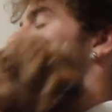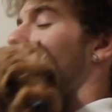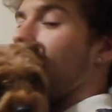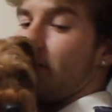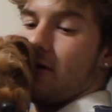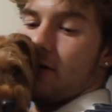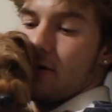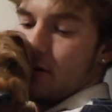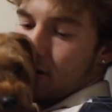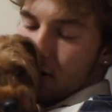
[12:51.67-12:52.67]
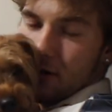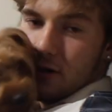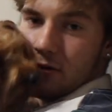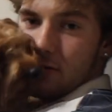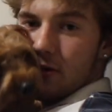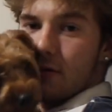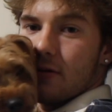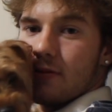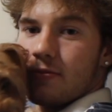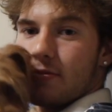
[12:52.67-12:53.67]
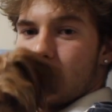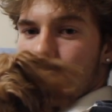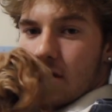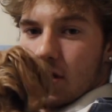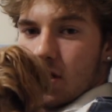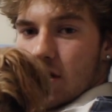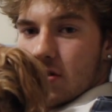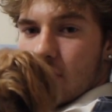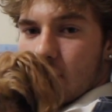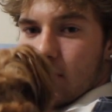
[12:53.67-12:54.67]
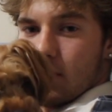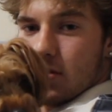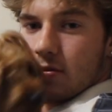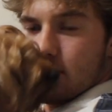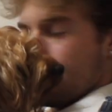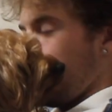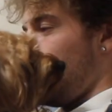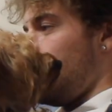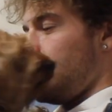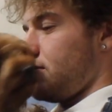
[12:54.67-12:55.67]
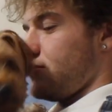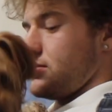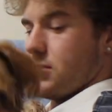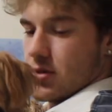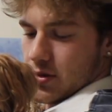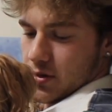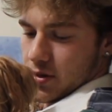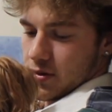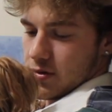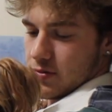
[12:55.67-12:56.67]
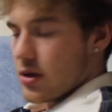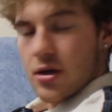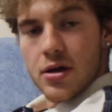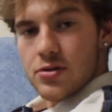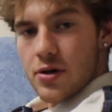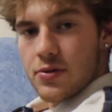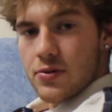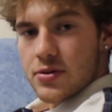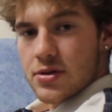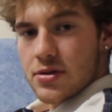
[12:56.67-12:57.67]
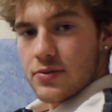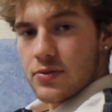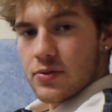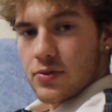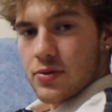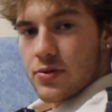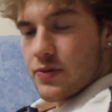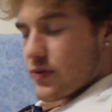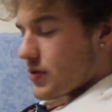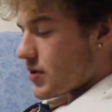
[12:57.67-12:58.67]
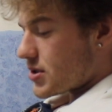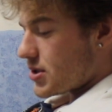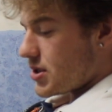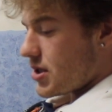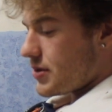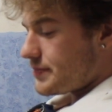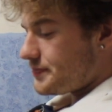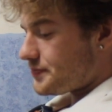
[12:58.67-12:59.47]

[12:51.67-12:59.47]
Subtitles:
Timothy, what are you doing? So I don't know what's... Sorry. So I don't know what's we're doing for the rest of the day.